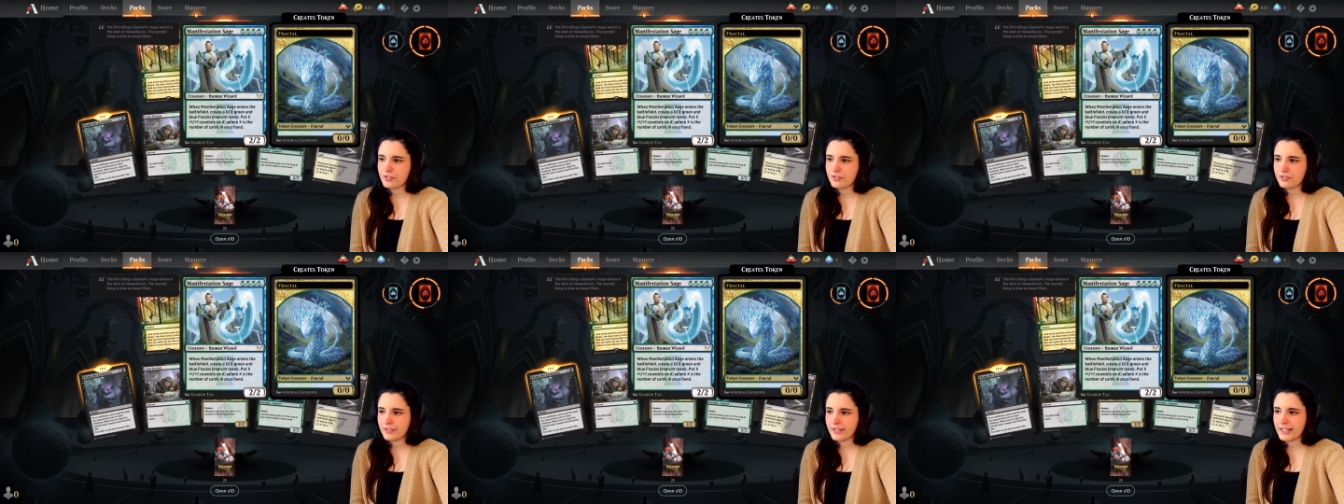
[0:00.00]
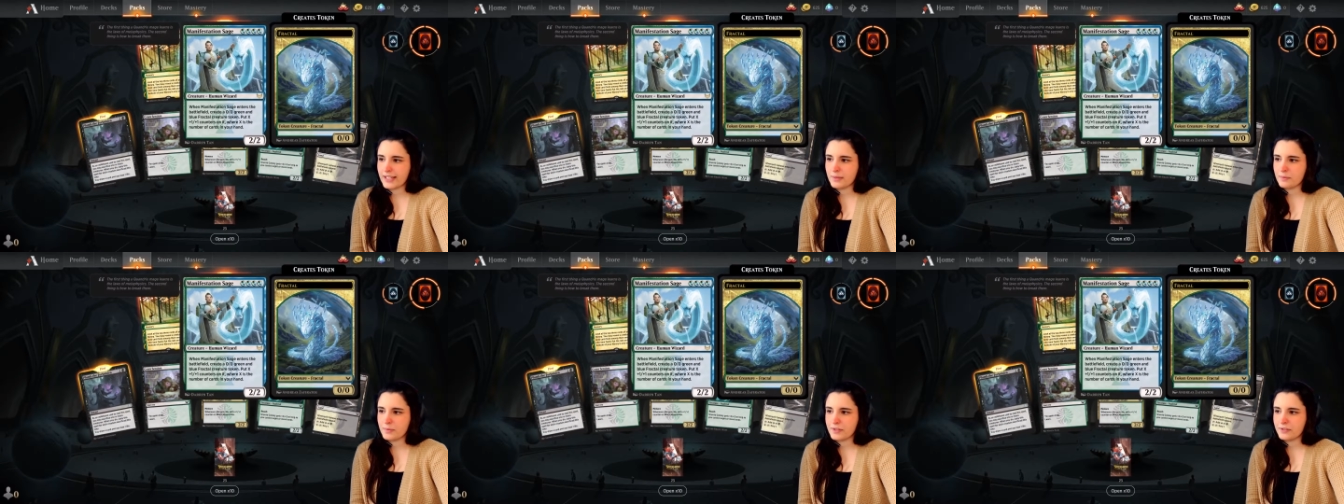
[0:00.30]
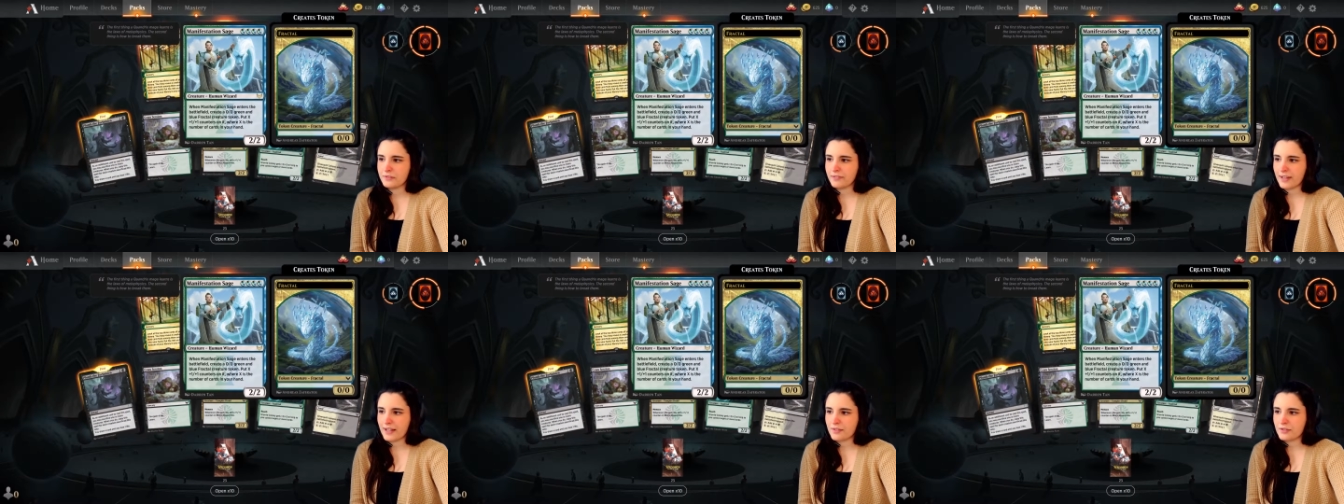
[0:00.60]
green and blue
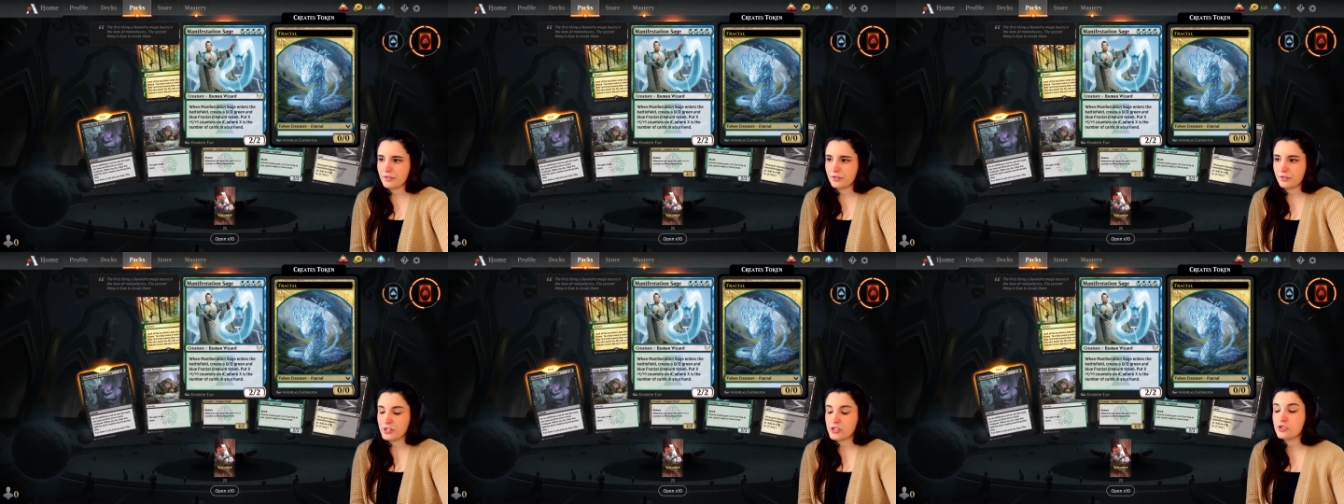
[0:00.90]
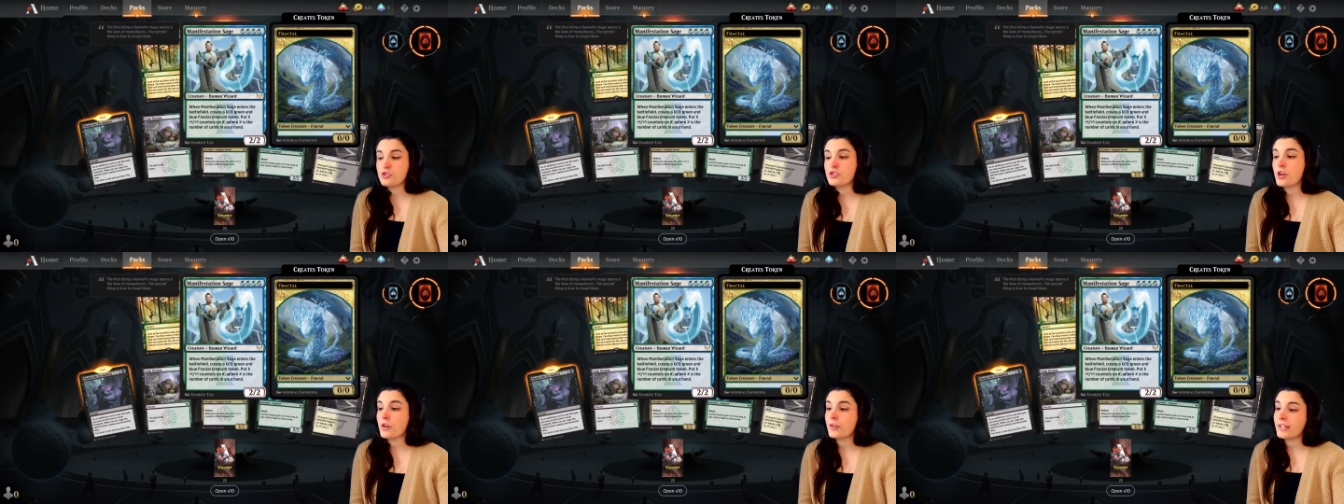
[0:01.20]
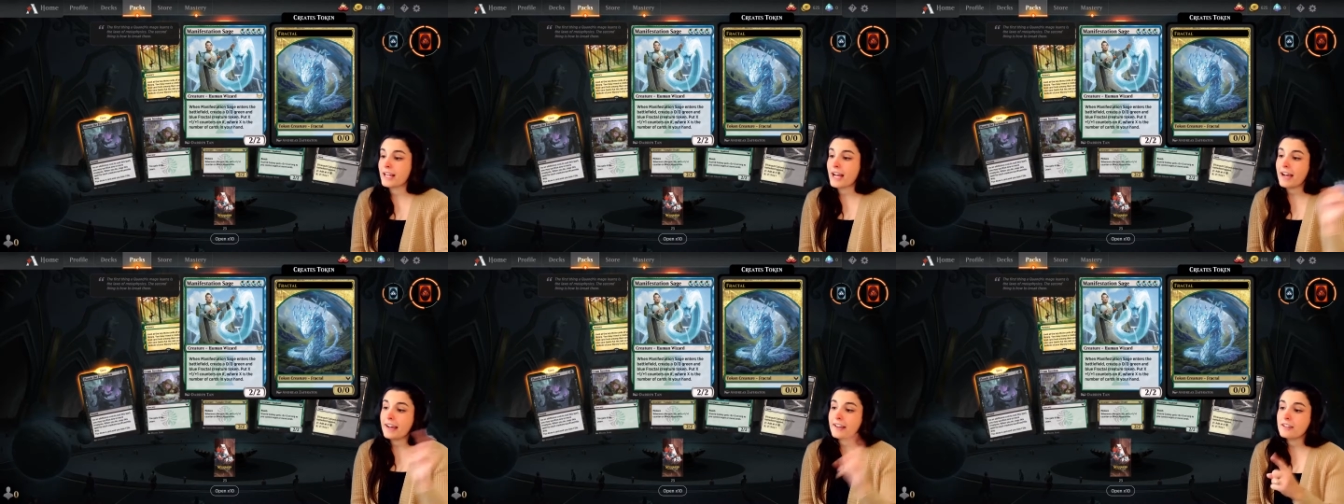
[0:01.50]
fractal creature
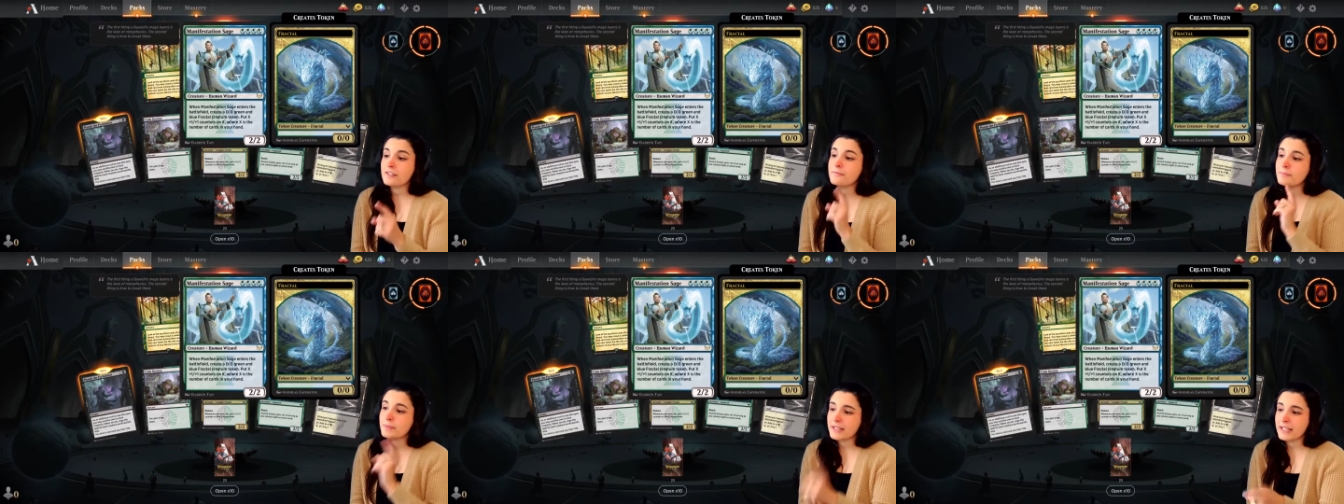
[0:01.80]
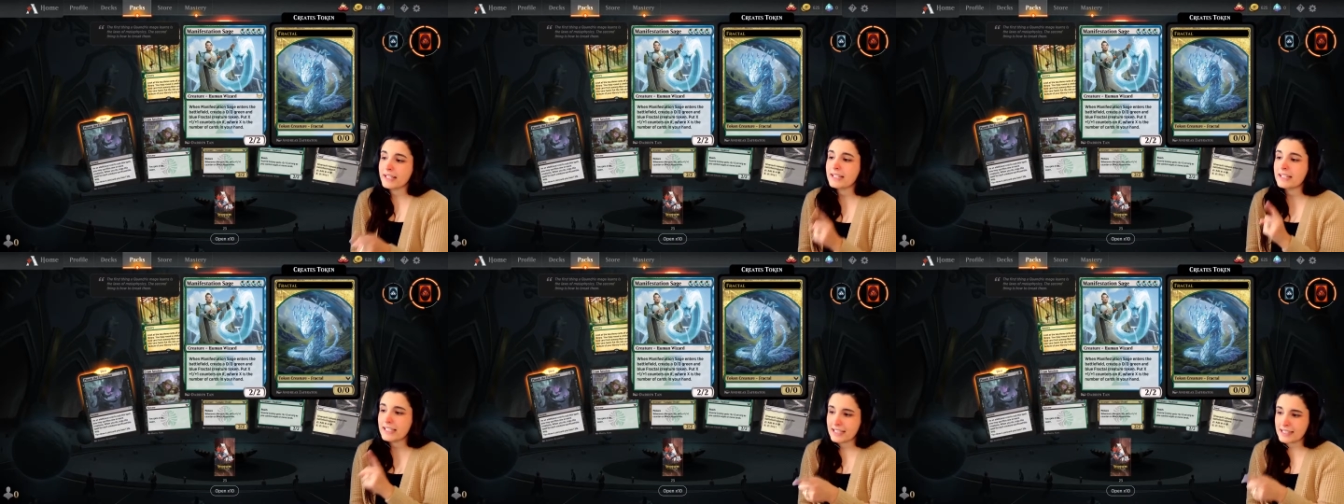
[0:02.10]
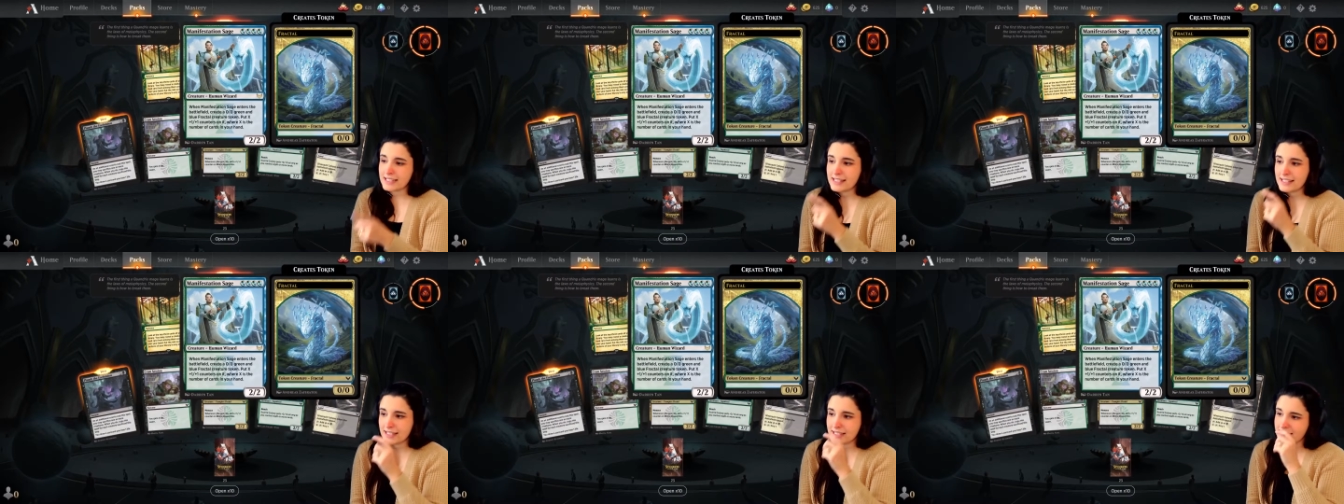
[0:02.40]
token. I have played
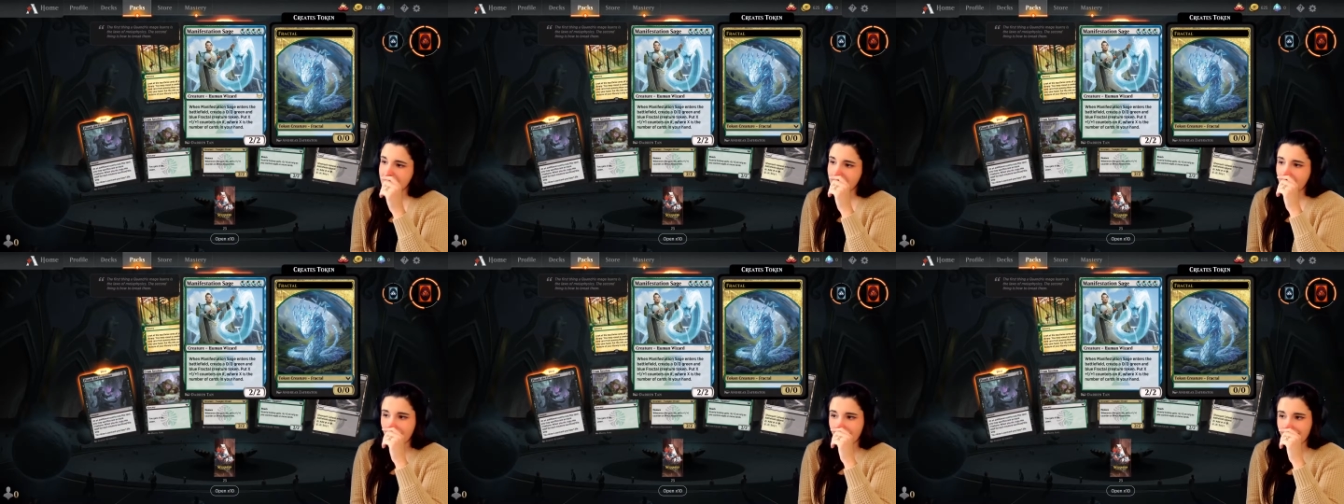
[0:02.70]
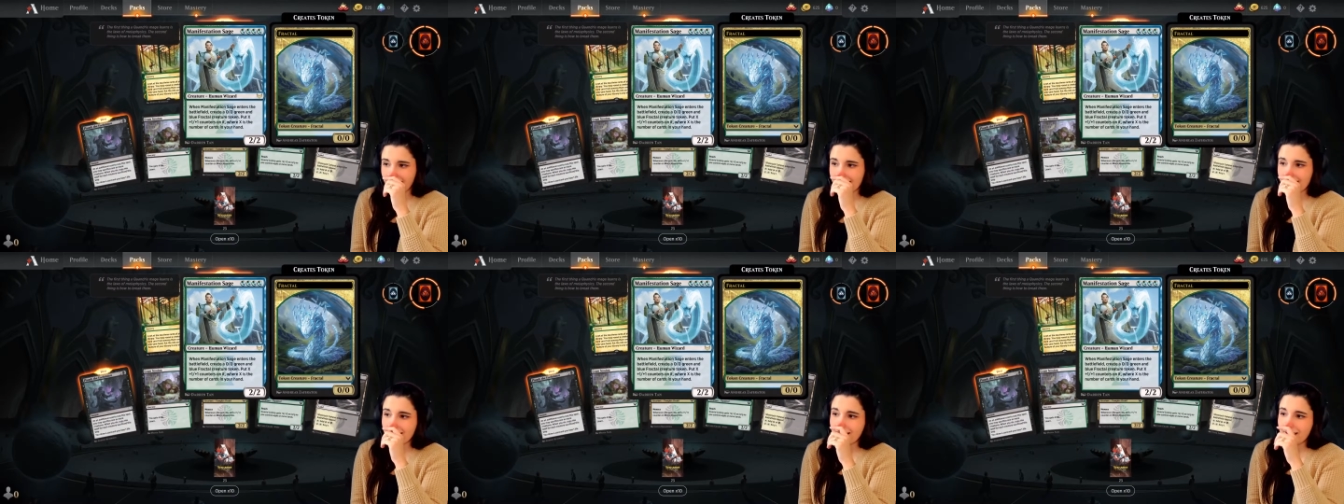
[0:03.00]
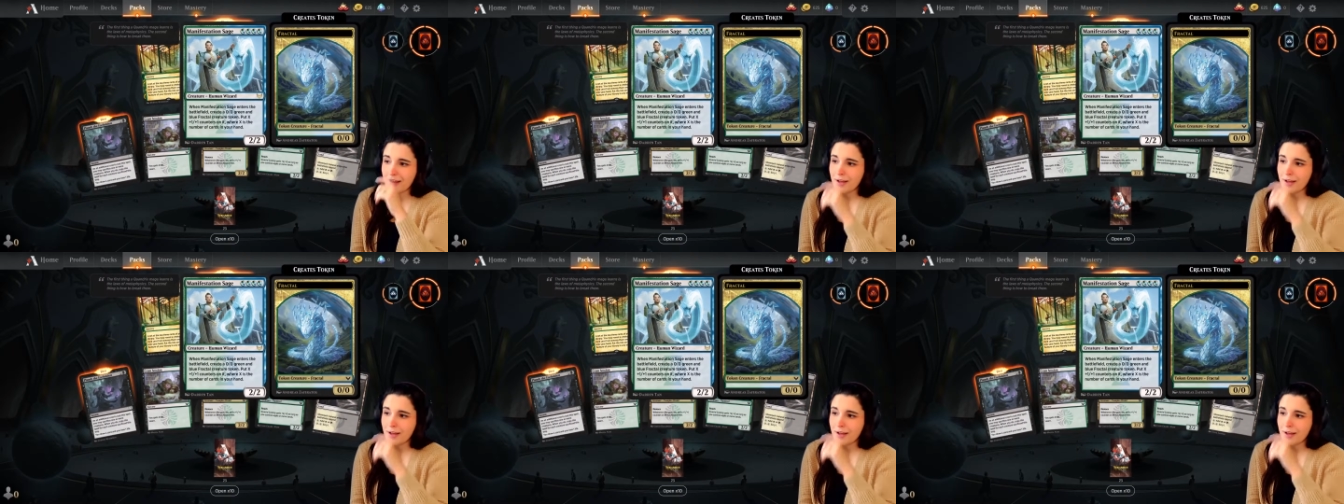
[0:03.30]
against this card.